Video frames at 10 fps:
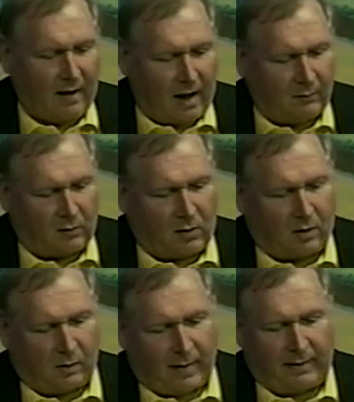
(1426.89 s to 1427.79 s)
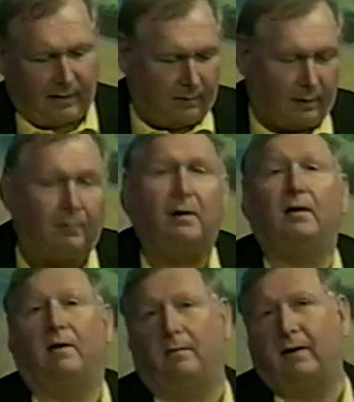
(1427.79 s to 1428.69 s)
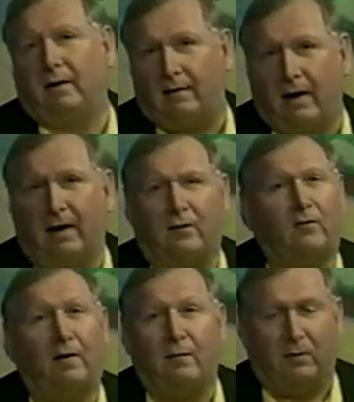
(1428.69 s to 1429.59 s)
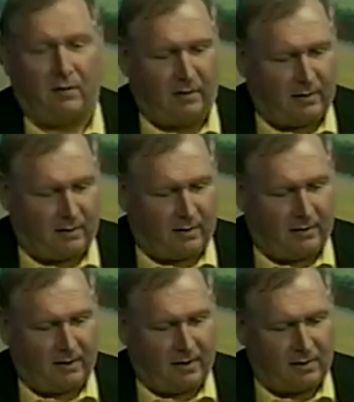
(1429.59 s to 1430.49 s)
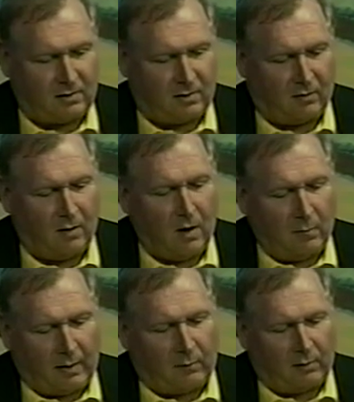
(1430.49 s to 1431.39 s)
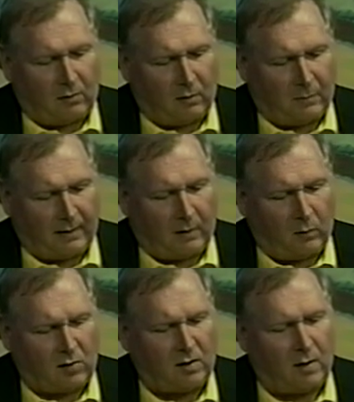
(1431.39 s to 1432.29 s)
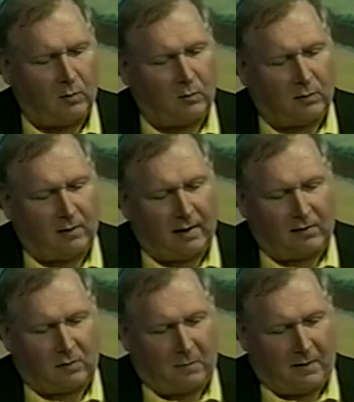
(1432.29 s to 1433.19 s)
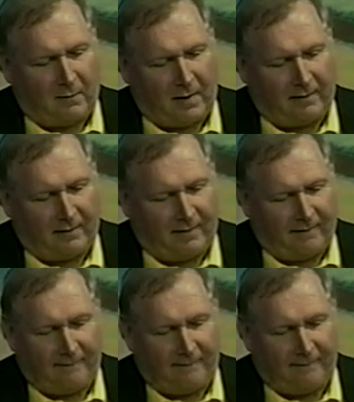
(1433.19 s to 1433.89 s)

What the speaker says: I'm going to talk about the burger, because I had a great burger there the other day. But I want you to pick out, which sandwich would you like to speak about today?